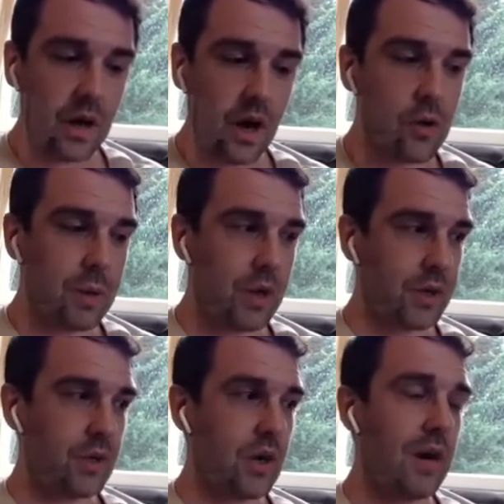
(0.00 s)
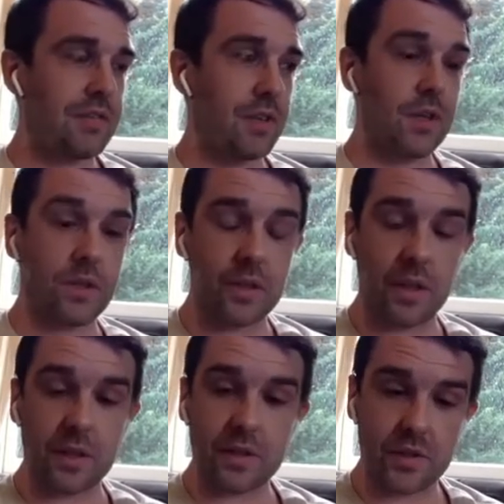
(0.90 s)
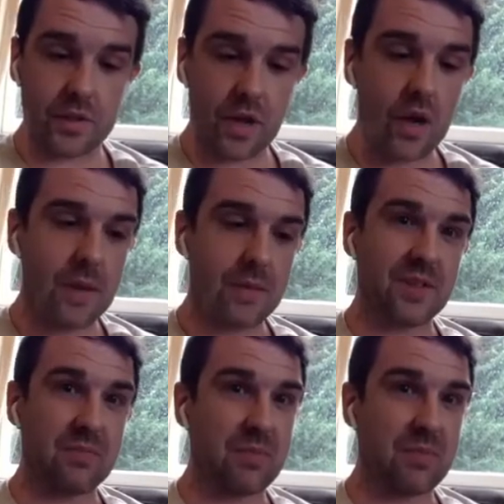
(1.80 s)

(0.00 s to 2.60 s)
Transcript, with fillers: own my craft. And at, at, the time, and the